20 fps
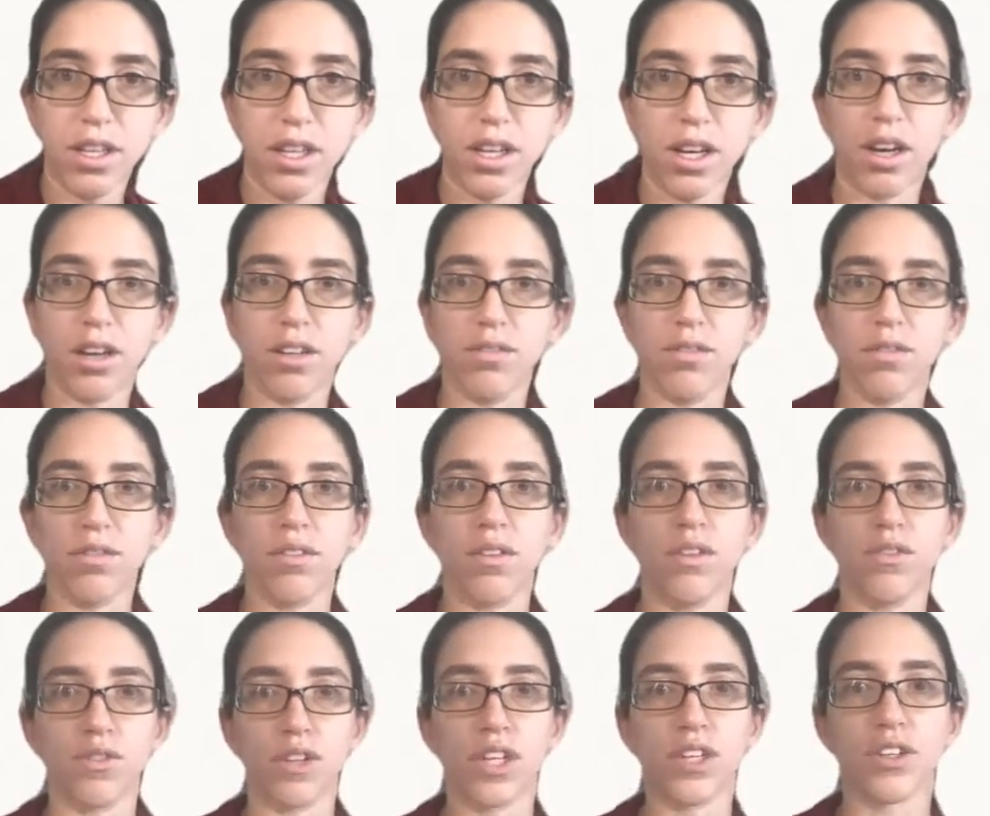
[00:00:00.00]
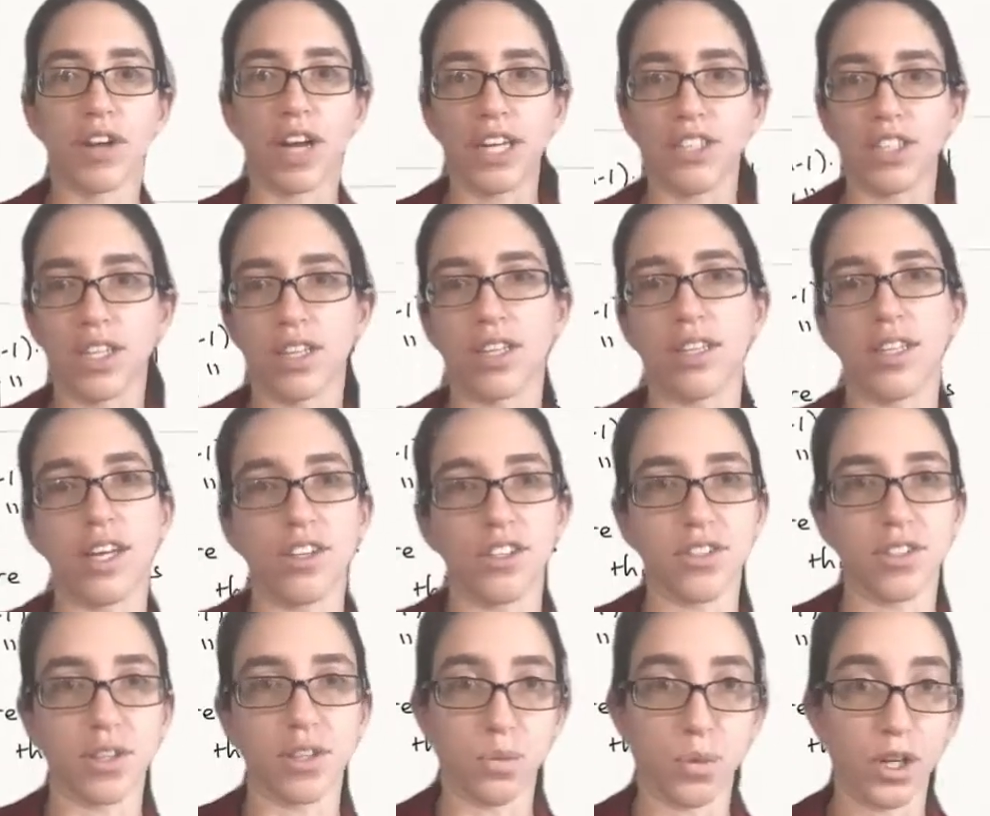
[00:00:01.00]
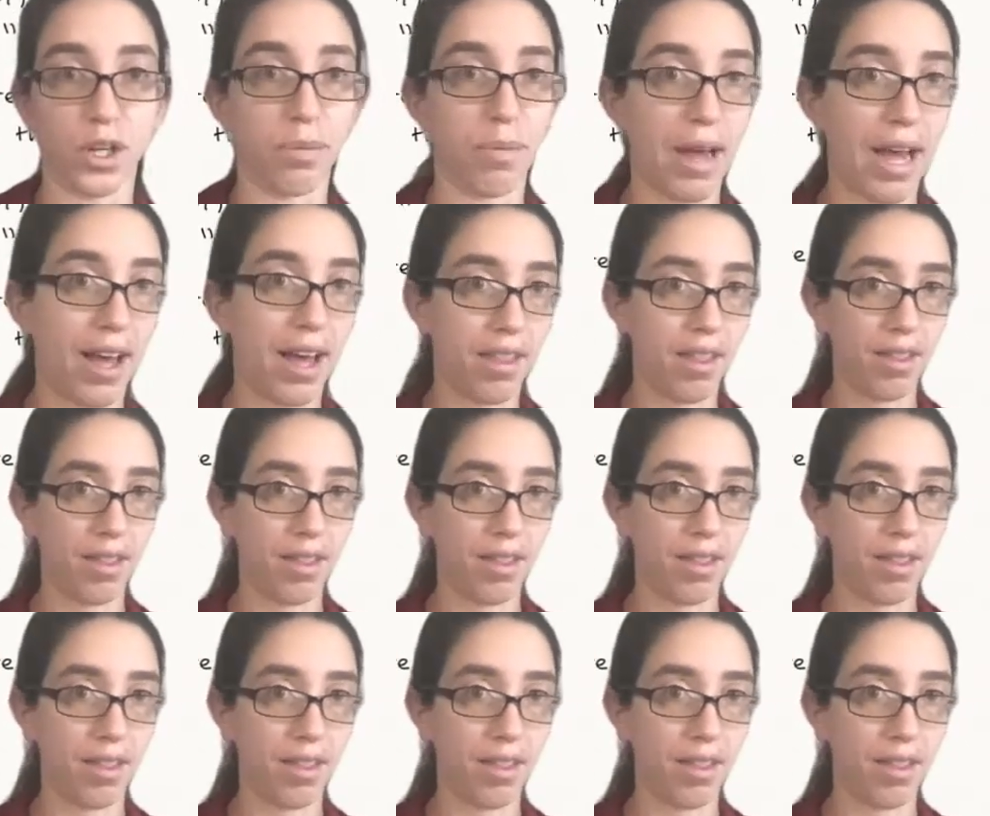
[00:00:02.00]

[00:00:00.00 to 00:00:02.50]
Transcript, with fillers: of rearranging the letters in the word math.